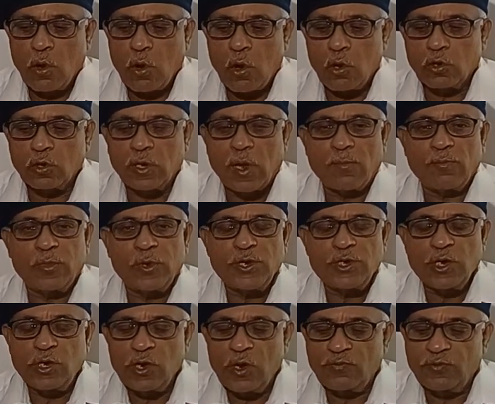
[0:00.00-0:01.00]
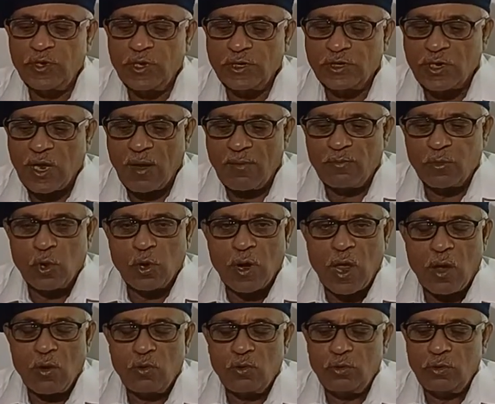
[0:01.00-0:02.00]
On completion of this scum
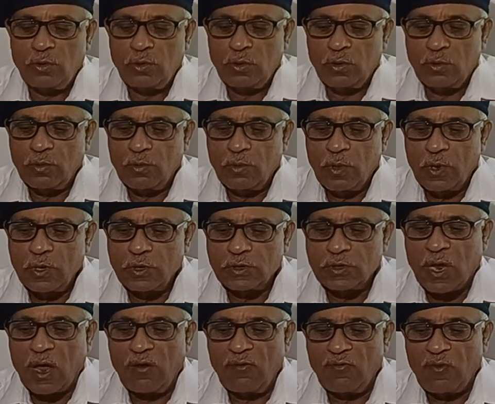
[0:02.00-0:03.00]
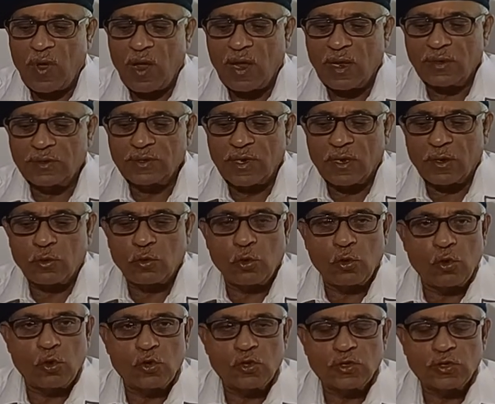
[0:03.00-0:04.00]
blowdown, scum valves are
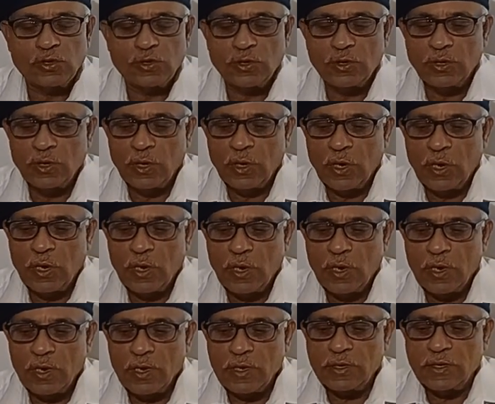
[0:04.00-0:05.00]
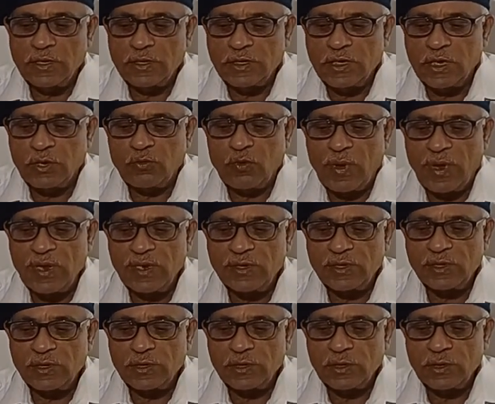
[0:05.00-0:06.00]
closed in the
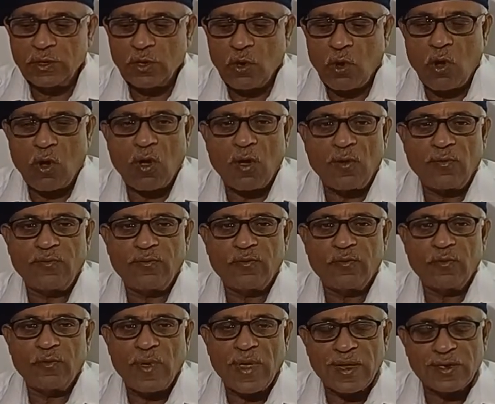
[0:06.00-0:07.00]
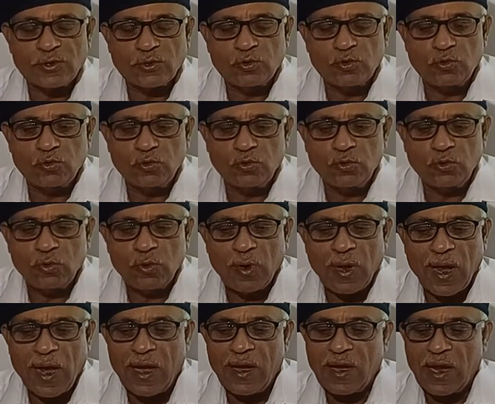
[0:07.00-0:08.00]
sequence of S2
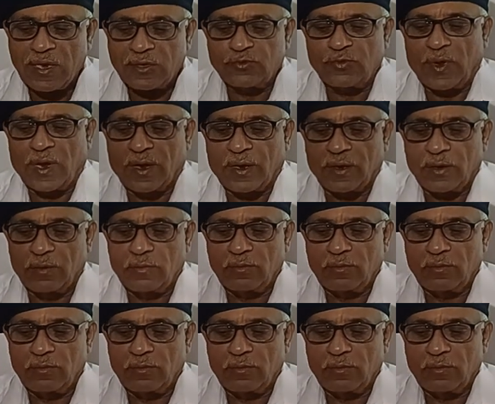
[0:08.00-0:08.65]
and S1.